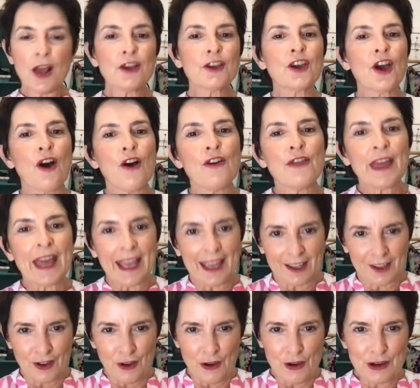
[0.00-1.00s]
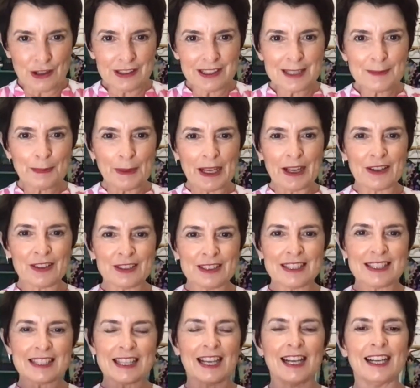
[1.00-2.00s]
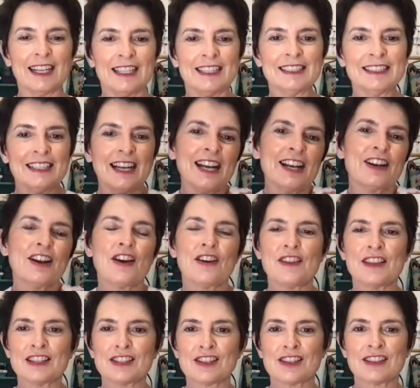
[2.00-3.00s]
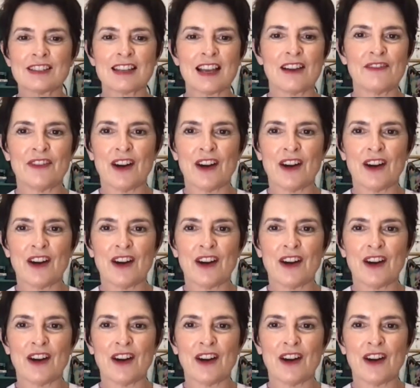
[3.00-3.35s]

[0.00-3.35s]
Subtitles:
go there, girls, because I don't know, that's just our